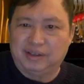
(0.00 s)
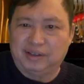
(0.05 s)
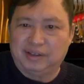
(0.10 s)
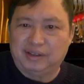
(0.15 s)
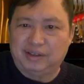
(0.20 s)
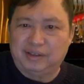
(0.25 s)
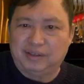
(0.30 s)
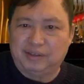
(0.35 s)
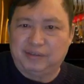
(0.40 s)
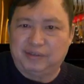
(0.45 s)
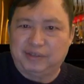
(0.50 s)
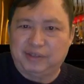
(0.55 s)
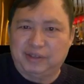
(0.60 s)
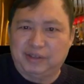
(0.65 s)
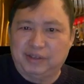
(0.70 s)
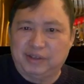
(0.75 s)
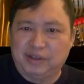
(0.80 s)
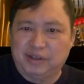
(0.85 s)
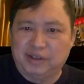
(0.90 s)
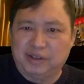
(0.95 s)
Vet
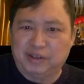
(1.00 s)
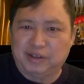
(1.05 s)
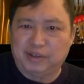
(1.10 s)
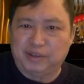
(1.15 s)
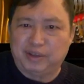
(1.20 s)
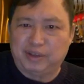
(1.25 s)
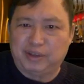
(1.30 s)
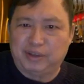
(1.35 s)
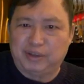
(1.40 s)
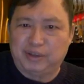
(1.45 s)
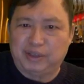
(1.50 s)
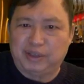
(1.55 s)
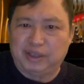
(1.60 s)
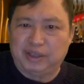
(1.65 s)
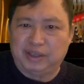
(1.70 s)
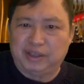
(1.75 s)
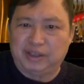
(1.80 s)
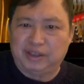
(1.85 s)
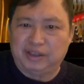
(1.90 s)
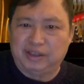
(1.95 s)
talking about. Okay,
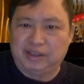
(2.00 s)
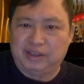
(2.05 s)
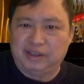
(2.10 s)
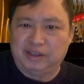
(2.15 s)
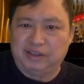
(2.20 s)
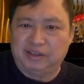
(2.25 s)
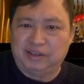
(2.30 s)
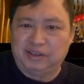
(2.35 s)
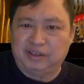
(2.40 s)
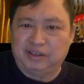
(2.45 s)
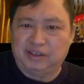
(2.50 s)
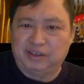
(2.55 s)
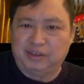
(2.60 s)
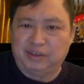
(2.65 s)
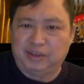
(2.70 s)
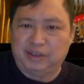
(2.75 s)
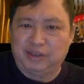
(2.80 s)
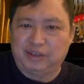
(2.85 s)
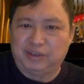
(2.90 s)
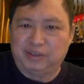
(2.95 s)
then let's see here. What
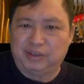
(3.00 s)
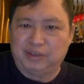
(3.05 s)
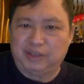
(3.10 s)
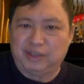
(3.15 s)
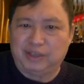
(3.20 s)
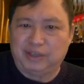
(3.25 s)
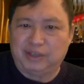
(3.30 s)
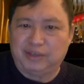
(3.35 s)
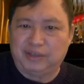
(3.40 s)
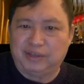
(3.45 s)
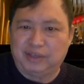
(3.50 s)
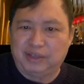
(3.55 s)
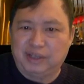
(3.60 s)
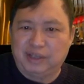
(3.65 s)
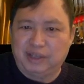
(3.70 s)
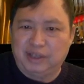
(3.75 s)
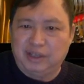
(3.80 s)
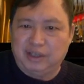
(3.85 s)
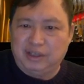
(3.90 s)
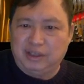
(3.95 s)
else do we have?
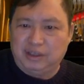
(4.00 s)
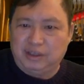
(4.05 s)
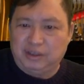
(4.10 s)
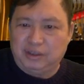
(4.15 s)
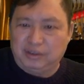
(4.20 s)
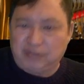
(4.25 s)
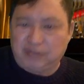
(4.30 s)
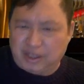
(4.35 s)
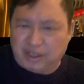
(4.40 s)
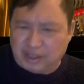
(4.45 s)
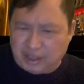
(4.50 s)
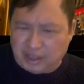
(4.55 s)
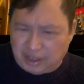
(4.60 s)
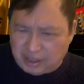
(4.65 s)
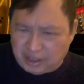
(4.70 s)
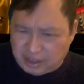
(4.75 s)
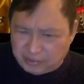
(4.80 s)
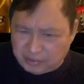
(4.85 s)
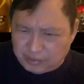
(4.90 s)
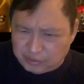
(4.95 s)
Looks like I
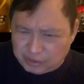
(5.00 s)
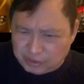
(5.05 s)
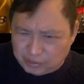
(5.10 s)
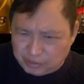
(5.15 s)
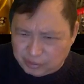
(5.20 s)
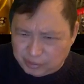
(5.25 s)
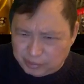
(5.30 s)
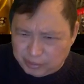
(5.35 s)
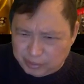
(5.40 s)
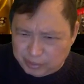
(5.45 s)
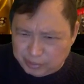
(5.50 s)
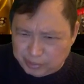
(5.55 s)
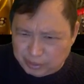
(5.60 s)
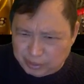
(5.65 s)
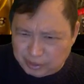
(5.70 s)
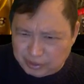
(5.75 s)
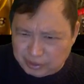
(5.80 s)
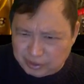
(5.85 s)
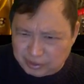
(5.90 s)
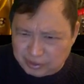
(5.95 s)
have several people
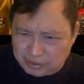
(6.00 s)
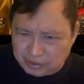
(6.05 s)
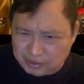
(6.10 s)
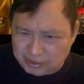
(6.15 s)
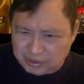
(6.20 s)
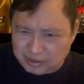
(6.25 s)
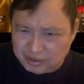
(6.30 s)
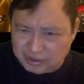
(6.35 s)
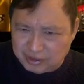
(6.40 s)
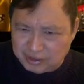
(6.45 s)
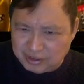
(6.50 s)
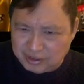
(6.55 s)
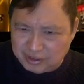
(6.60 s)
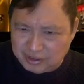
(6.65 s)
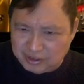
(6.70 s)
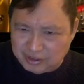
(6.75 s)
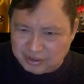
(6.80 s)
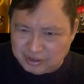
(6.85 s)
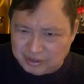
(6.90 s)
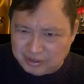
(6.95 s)
on here.
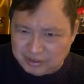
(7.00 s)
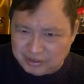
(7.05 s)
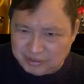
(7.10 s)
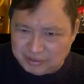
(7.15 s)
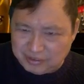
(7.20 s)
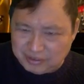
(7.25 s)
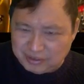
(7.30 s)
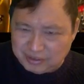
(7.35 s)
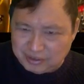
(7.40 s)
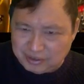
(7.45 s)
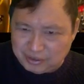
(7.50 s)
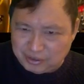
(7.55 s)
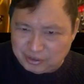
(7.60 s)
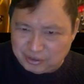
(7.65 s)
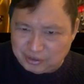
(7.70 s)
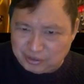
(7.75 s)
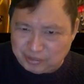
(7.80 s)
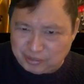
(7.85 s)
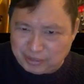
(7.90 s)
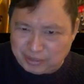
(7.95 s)

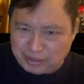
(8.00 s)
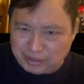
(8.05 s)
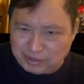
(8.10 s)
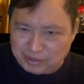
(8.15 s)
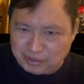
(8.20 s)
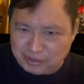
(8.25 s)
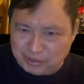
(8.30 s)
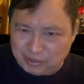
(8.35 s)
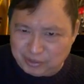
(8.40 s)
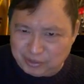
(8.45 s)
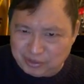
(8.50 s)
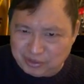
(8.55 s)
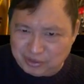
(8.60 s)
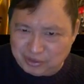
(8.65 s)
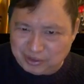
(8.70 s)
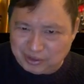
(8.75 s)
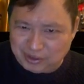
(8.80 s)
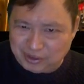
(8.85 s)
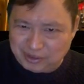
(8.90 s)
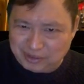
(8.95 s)
There's Mike Cernovich
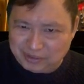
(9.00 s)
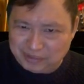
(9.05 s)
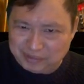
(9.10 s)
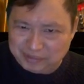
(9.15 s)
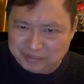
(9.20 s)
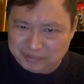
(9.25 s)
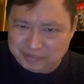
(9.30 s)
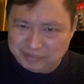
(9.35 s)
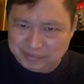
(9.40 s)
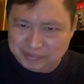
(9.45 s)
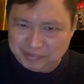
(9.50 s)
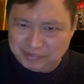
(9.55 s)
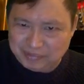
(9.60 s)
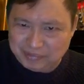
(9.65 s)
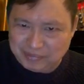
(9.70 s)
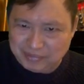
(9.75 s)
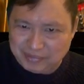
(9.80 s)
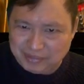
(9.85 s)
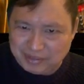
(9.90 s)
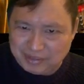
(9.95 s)
there.
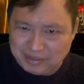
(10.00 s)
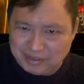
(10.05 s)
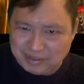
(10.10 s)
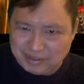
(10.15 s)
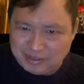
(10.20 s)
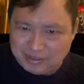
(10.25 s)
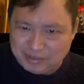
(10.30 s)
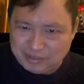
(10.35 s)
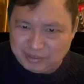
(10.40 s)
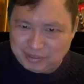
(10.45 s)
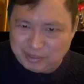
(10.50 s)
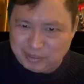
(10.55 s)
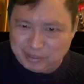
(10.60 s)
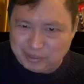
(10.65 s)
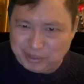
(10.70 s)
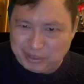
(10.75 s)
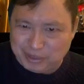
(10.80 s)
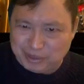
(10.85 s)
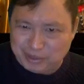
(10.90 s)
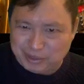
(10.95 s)
Probably
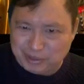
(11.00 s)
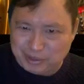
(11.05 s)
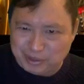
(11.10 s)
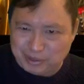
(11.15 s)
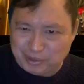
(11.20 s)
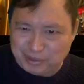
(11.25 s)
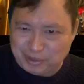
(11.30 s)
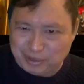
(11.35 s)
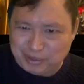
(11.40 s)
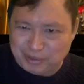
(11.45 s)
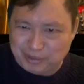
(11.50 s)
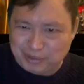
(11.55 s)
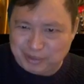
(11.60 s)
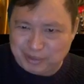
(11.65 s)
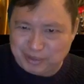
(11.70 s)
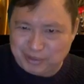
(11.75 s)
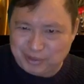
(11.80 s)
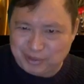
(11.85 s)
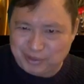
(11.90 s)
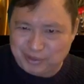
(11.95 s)
not the real Mike
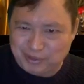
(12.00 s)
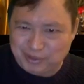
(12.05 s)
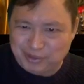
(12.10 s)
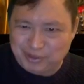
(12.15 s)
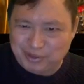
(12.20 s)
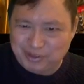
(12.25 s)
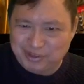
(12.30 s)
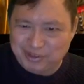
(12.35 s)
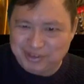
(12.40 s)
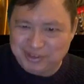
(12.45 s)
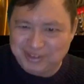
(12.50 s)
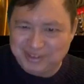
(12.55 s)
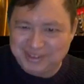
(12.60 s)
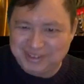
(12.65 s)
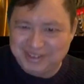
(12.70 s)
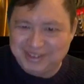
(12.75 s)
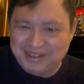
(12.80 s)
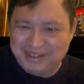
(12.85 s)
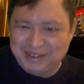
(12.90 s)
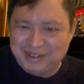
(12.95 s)
Cernovich,
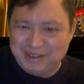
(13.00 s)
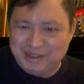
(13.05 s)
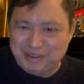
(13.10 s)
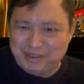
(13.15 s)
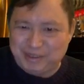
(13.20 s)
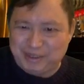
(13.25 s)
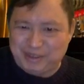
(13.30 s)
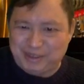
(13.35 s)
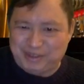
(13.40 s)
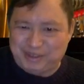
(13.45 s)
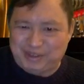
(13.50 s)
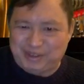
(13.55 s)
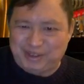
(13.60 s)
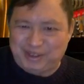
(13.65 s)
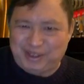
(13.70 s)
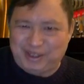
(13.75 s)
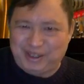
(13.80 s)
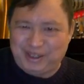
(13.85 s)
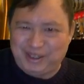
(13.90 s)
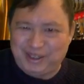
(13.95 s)
but
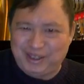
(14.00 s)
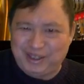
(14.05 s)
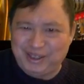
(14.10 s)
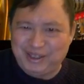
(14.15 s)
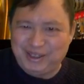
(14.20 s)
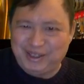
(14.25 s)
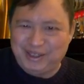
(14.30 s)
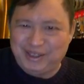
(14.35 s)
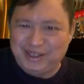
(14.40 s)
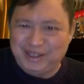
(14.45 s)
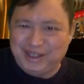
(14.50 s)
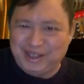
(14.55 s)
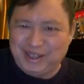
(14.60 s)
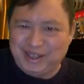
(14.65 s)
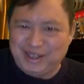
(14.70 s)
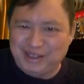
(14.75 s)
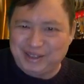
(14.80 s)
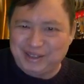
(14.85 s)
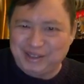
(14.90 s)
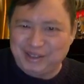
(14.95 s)
I
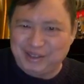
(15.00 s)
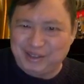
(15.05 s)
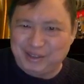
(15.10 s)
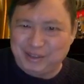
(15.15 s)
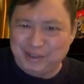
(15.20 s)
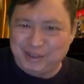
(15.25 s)
can see him on